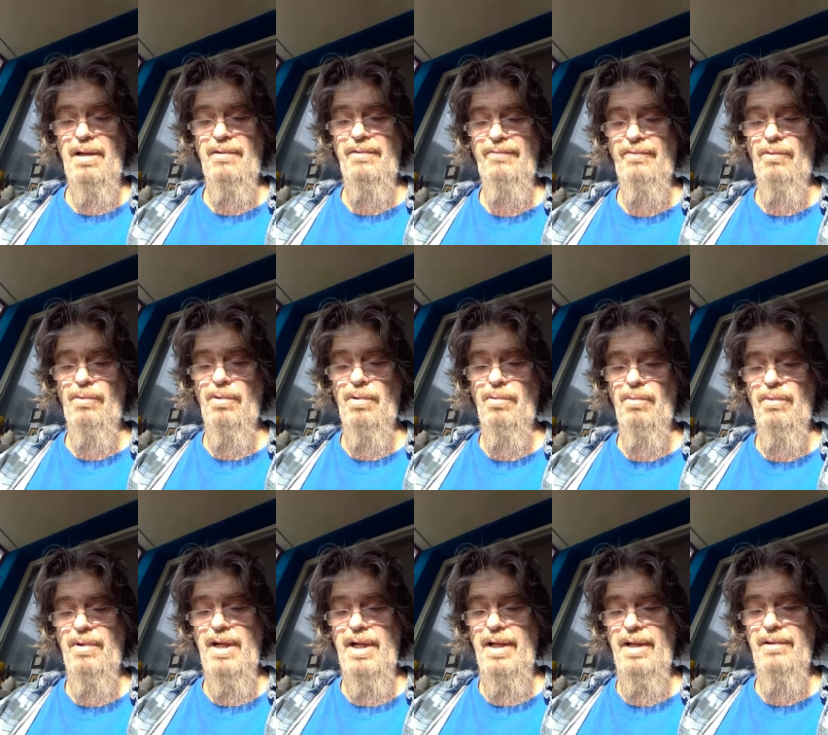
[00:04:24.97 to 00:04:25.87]

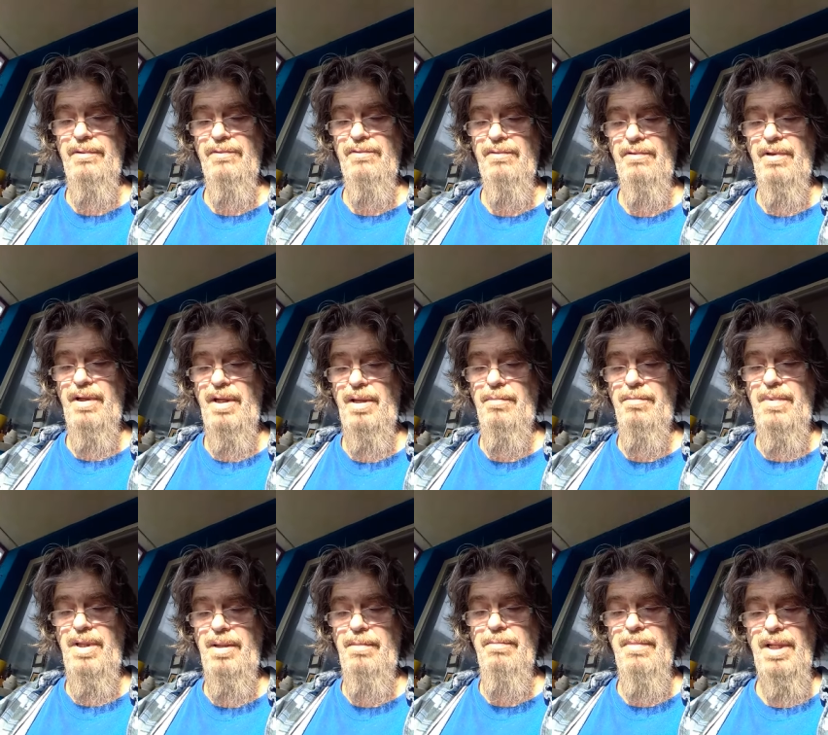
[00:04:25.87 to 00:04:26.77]
afore Rance and
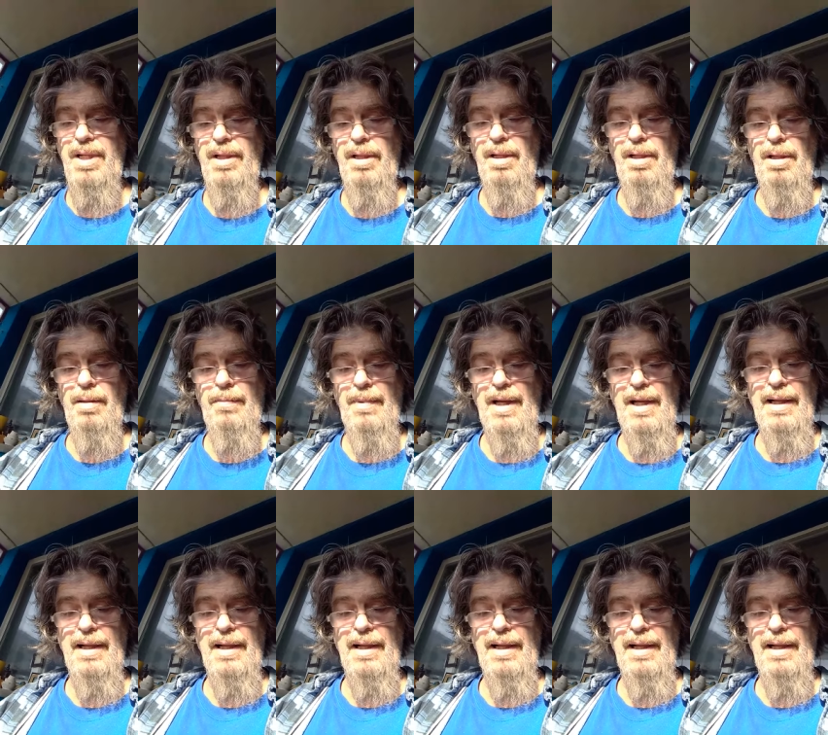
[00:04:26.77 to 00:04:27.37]
me met up,